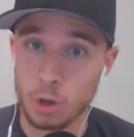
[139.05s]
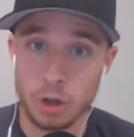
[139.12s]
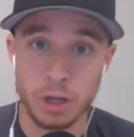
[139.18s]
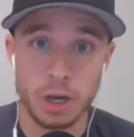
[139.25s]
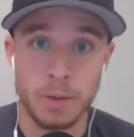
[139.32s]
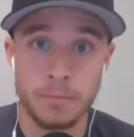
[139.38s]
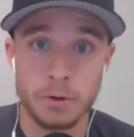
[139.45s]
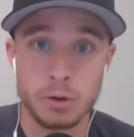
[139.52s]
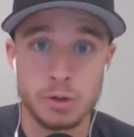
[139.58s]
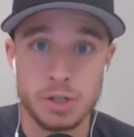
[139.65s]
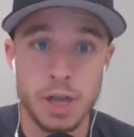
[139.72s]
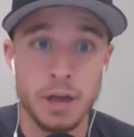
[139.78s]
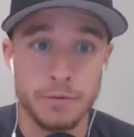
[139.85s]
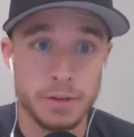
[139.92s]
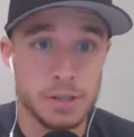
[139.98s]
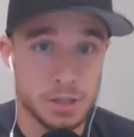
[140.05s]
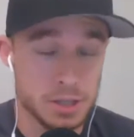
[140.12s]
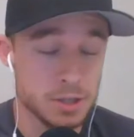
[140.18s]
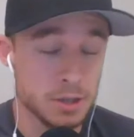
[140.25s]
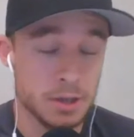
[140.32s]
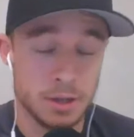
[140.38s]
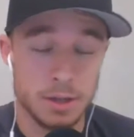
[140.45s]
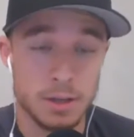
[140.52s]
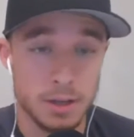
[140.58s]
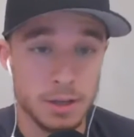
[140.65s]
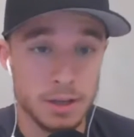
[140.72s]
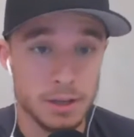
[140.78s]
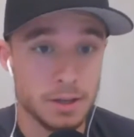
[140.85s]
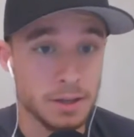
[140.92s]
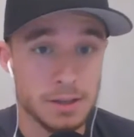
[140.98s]
Go look it up for yourself. It's
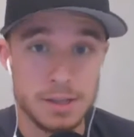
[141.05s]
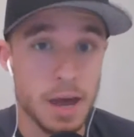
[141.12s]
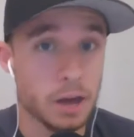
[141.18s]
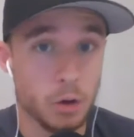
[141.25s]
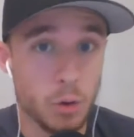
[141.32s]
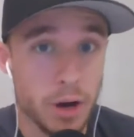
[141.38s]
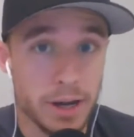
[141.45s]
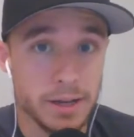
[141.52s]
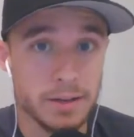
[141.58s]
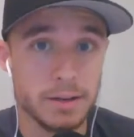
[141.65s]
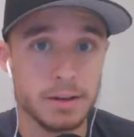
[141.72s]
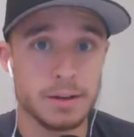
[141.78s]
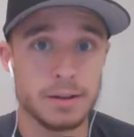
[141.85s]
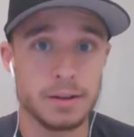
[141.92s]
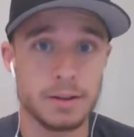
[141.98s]
not great.